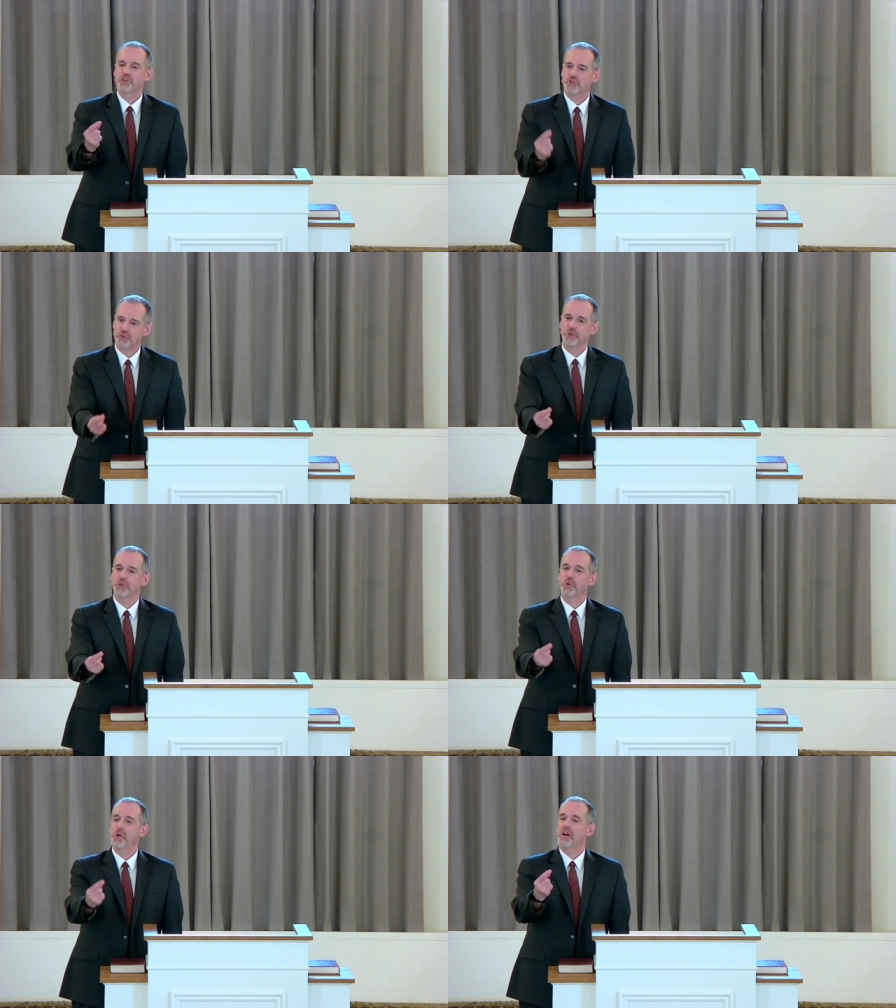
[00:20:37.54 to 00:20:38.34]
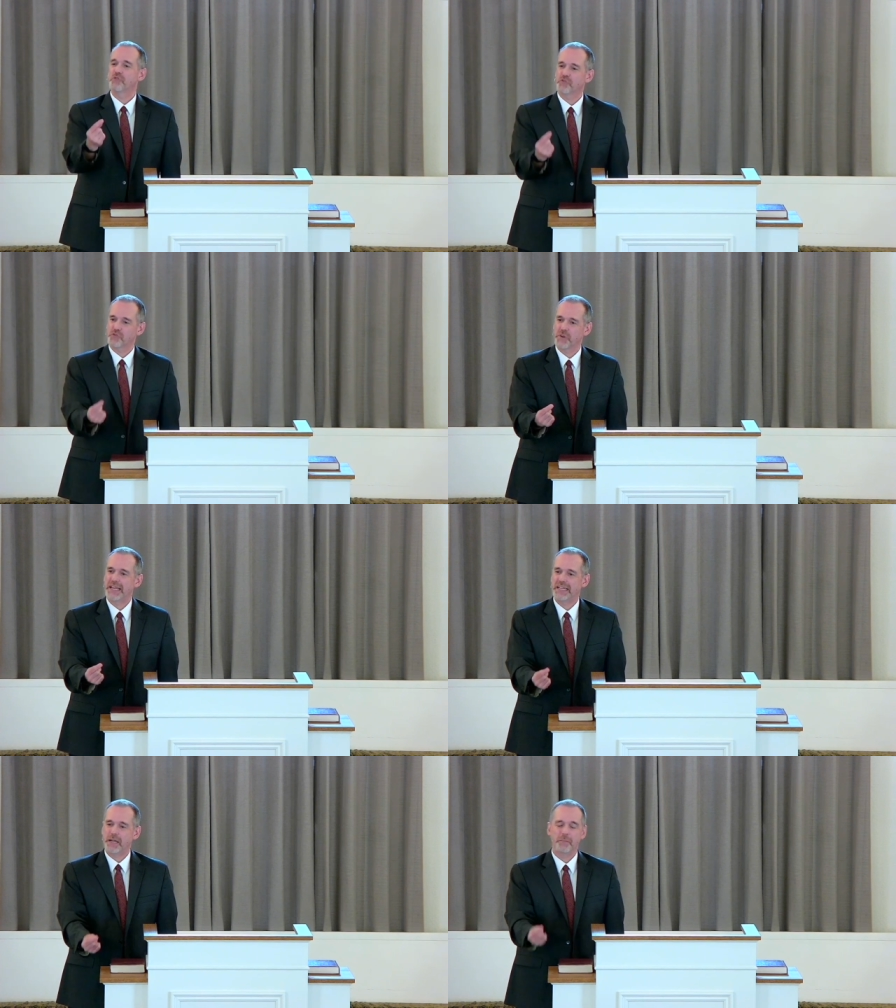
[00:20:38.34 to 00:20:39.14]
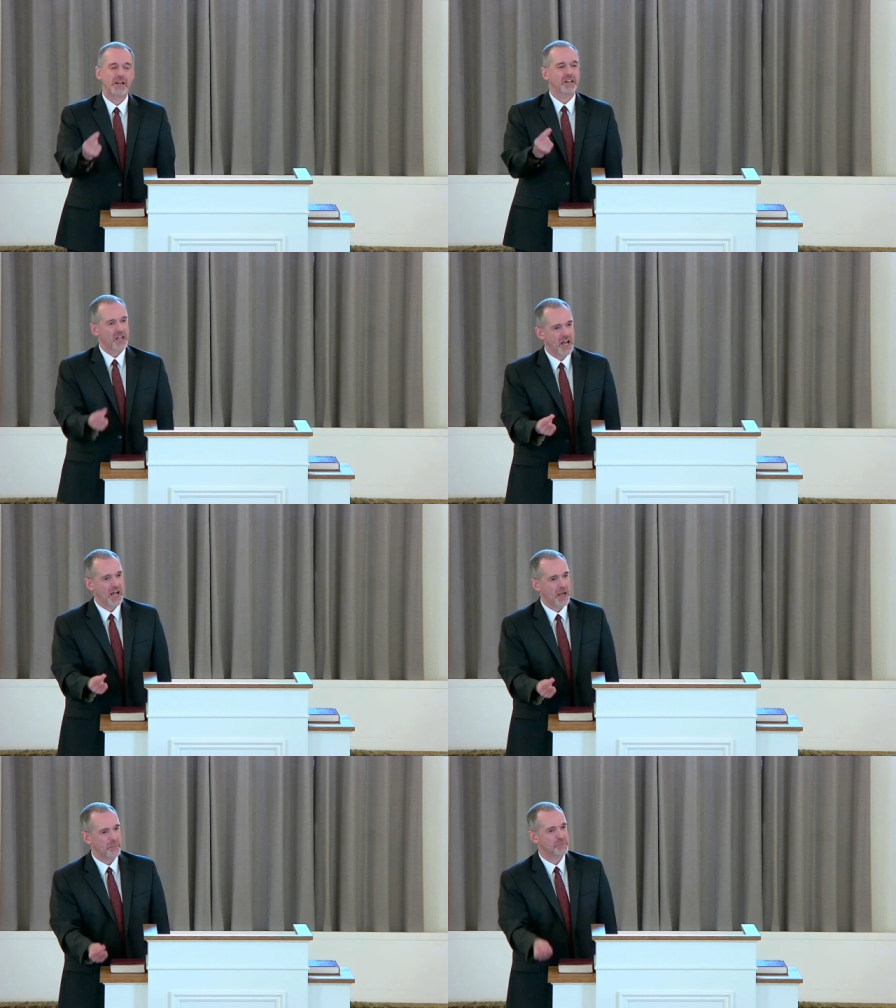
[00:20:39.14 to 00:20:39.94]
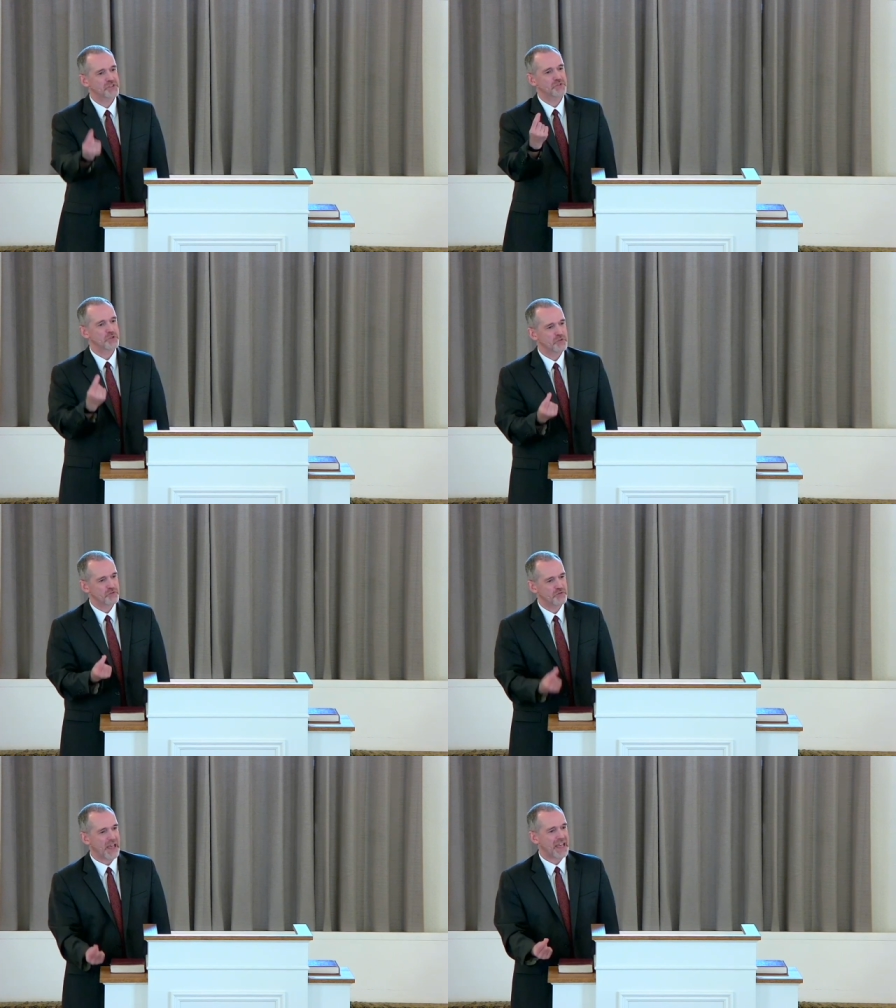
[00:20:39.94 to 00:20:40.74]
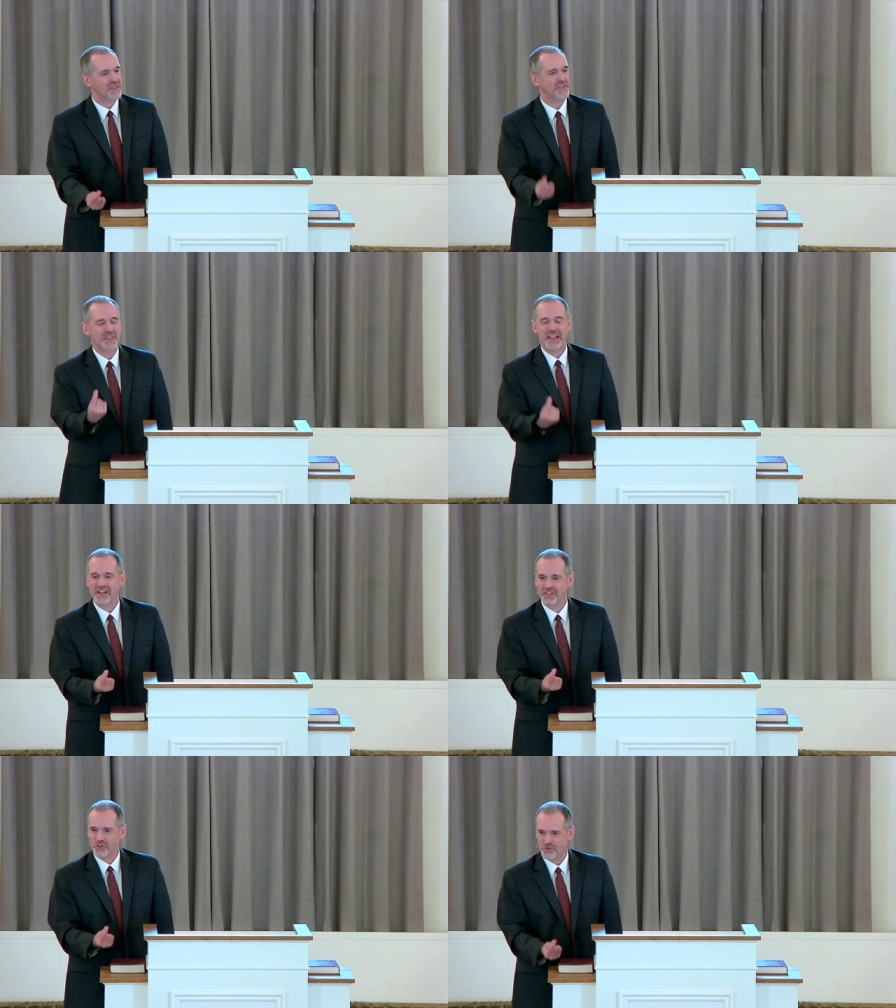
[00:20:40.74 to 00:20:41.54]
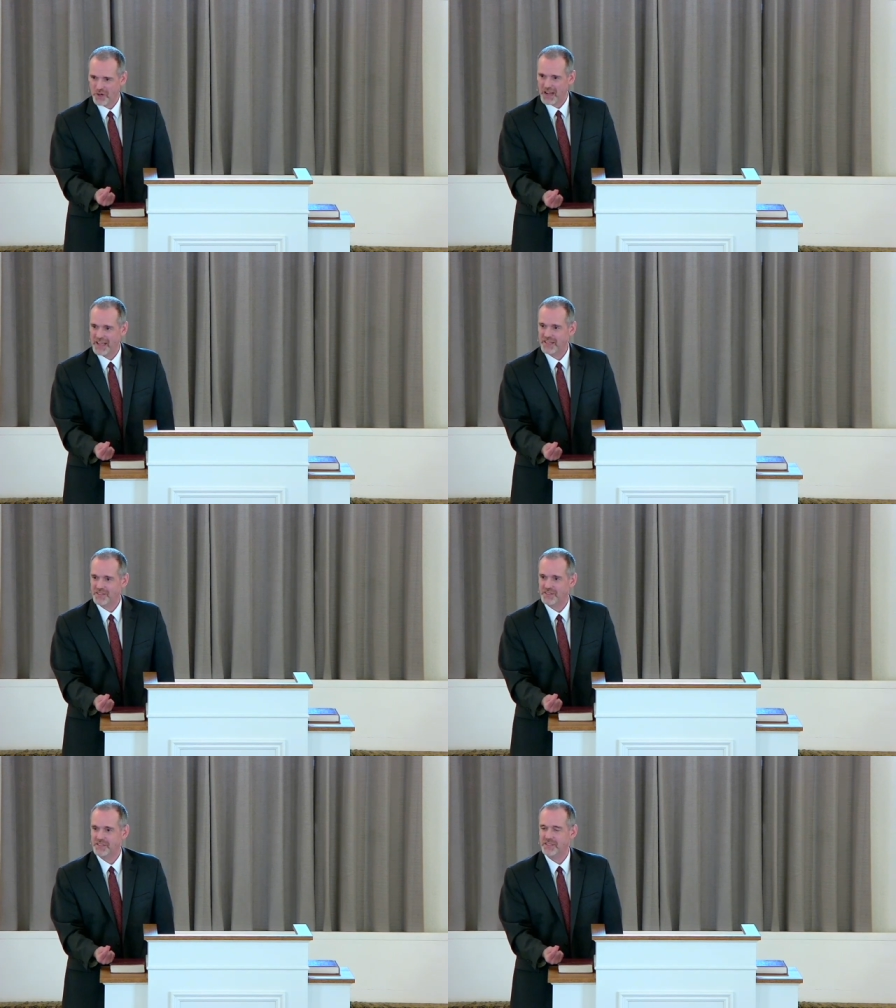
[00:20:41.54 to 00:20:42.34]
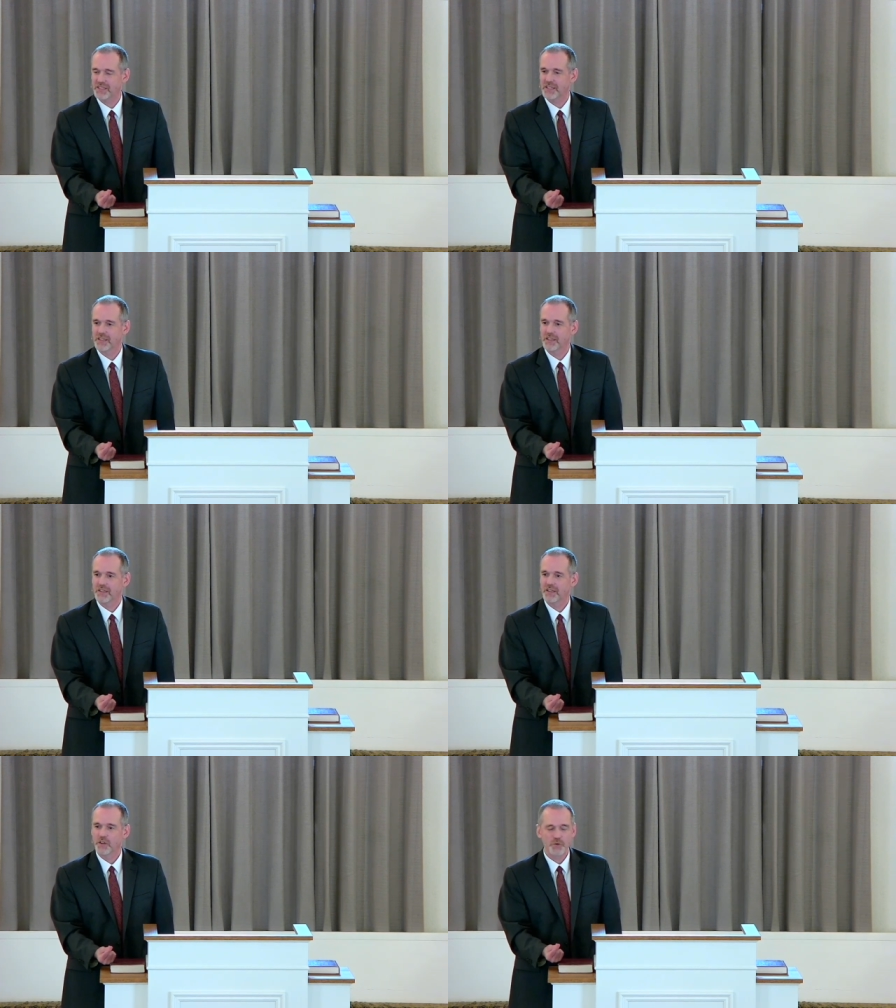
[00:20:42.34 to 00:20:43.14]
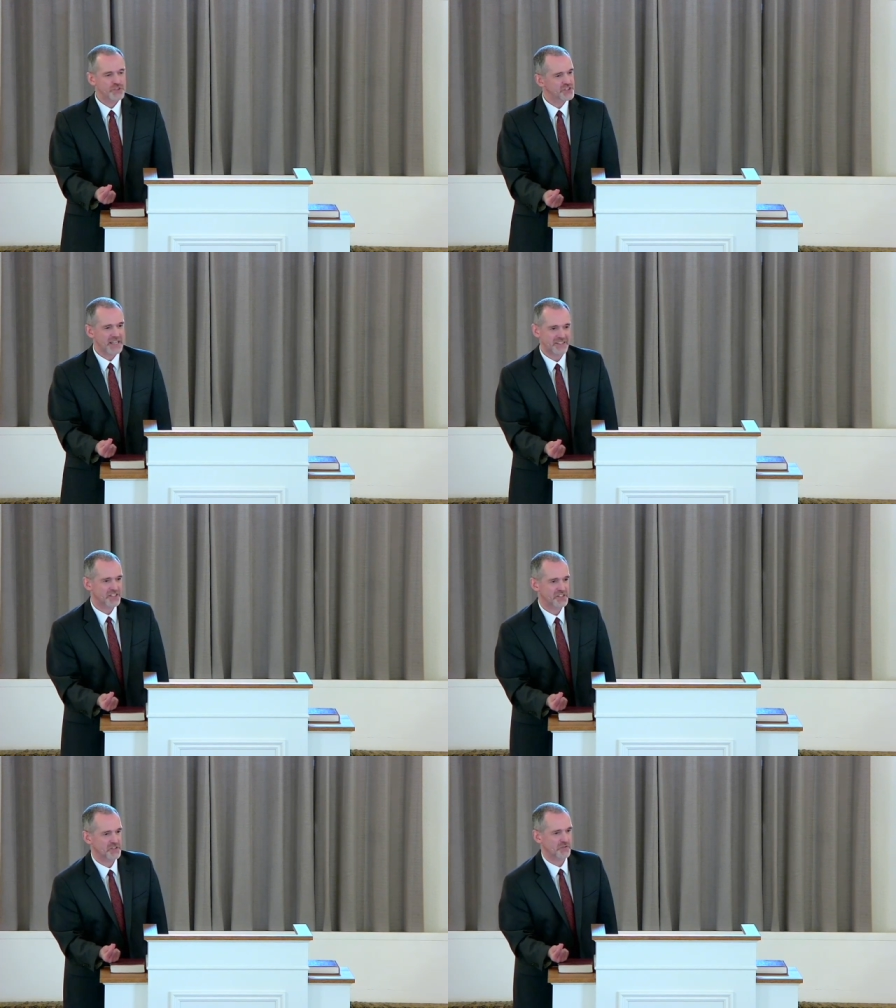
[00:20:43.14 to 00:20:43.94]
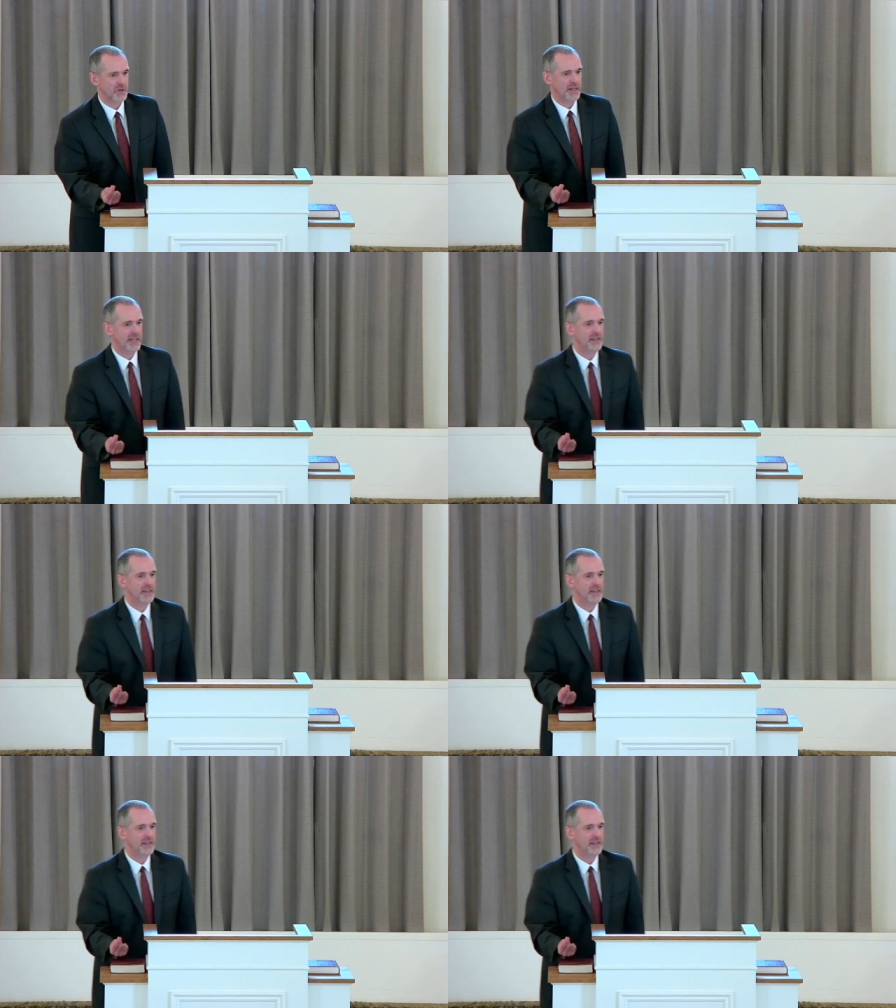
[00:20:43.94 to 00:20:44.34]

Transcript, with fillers: True freedom comes through faith in Christ who sets us free.